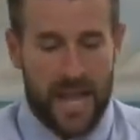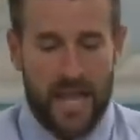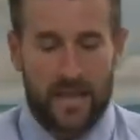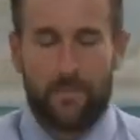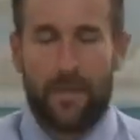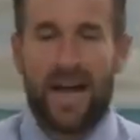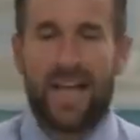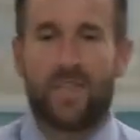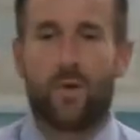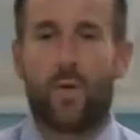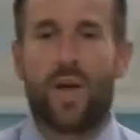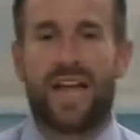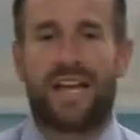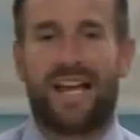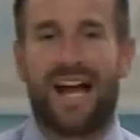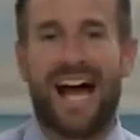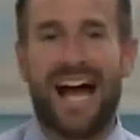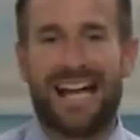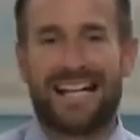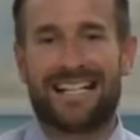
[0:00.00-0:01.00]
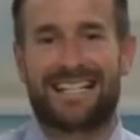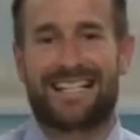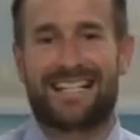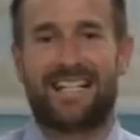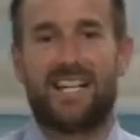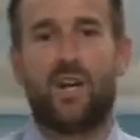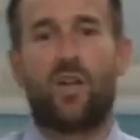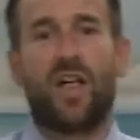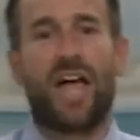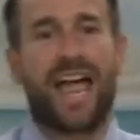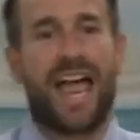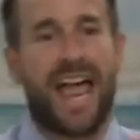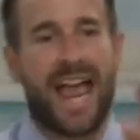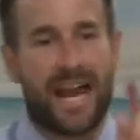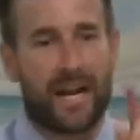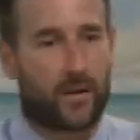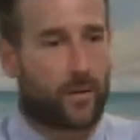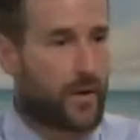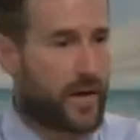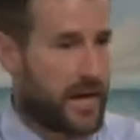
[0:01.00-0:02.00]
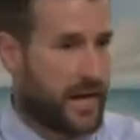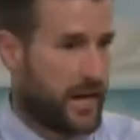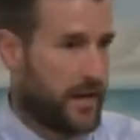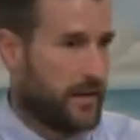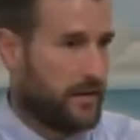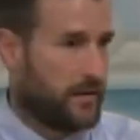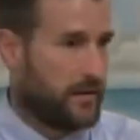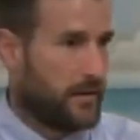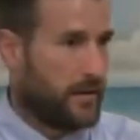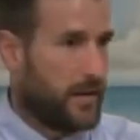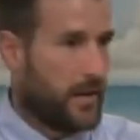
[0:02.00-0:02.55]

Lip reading: And by the way, God is still angry